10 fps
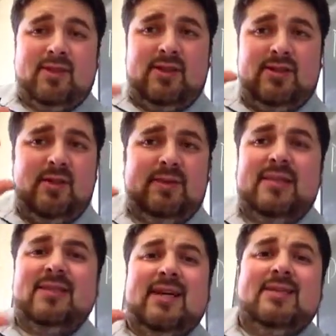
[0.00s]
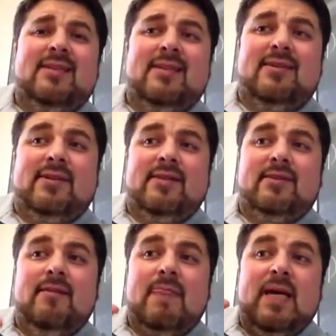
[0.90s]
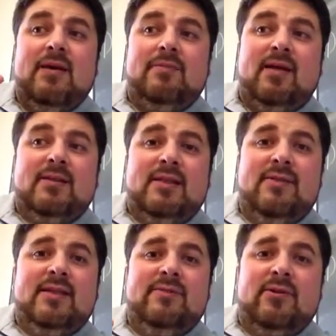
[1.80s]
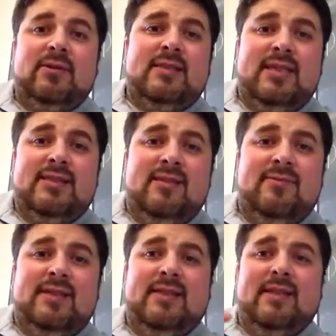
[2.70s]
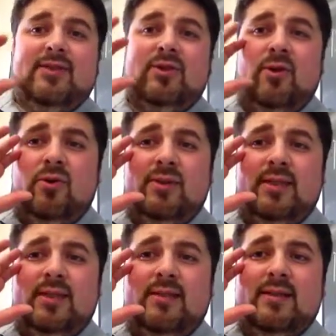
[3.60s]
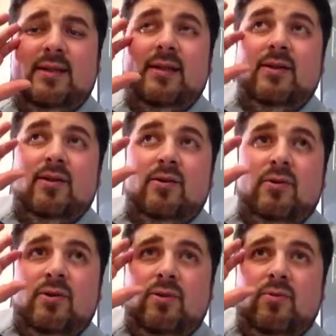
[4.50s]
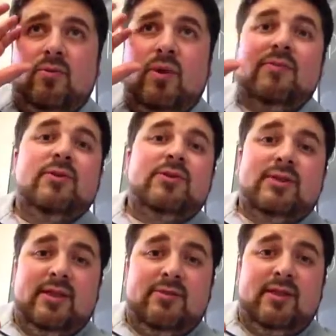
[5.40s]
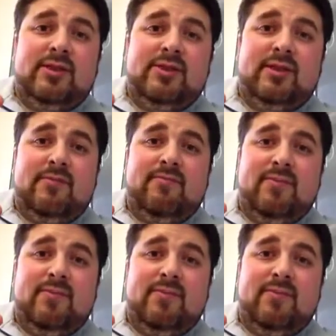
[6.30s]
So the basic idea here is positivity versus negativity can totally revolutionize your relationship.